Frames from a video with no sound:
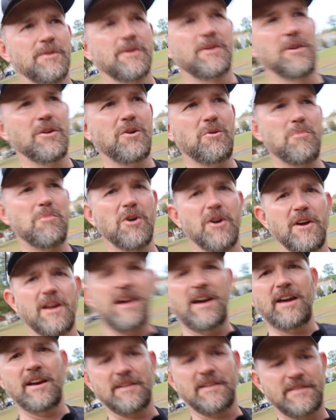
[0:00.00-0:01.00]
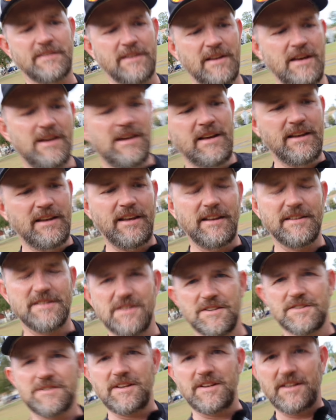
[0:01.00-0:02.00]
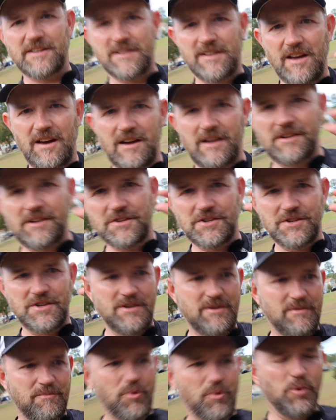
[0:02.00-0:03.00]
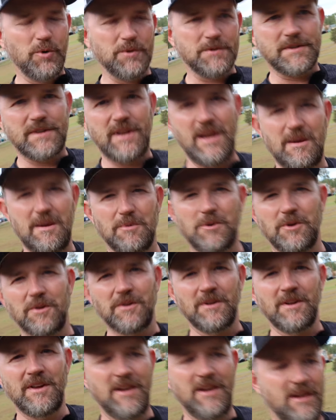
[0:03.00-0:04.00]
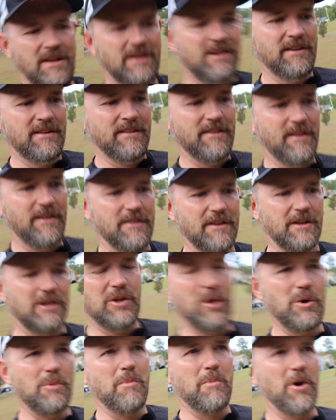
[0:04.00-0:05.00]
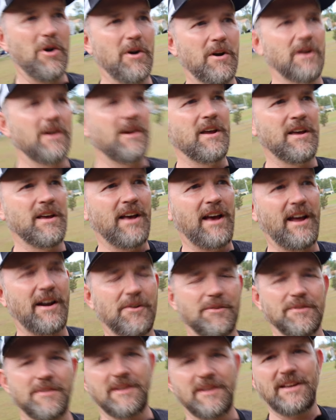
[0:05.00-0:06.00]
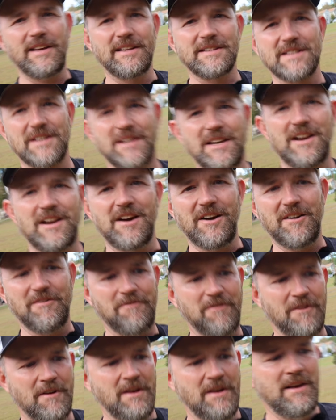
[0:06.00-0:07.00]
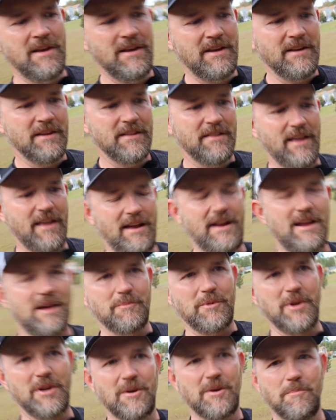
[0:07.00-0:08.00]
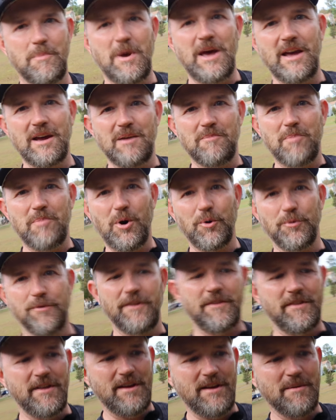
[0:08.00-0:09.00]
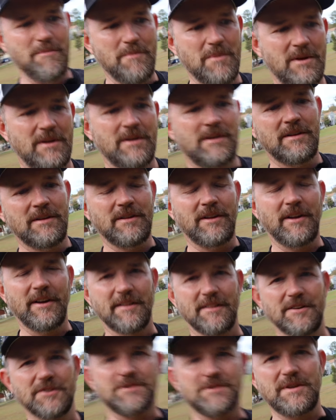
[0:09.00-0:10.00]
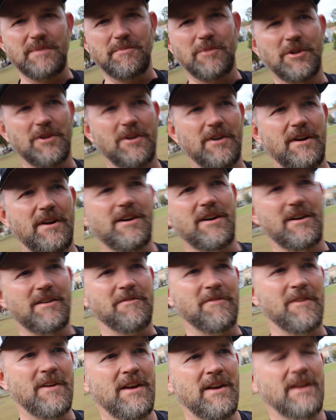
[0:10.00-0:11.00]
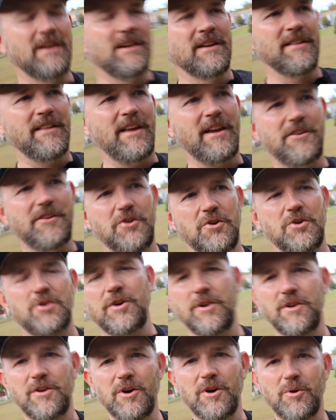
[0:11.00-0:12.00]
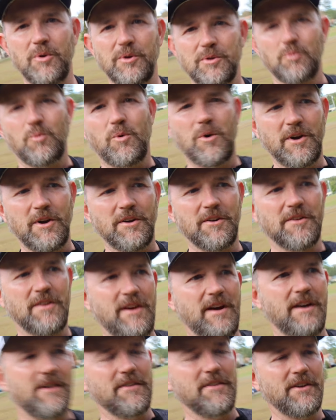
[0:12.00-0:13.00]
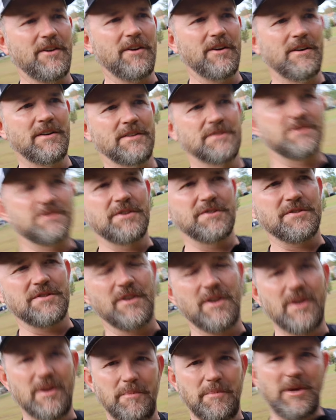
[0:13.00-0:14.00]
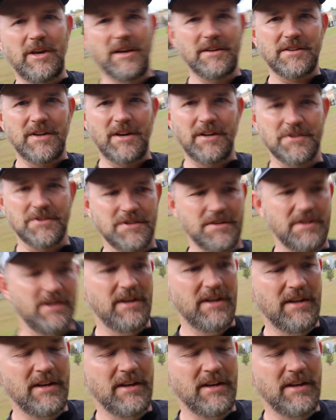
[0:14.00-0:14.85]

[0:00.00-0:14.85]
the Glow BeRG X is just a touch more stable than the Glow BeRG. I don't think it's enough that I'm gonna bag both of them. Like, they're similar enough that you could go with one or the other. It's just they're gonna be a touch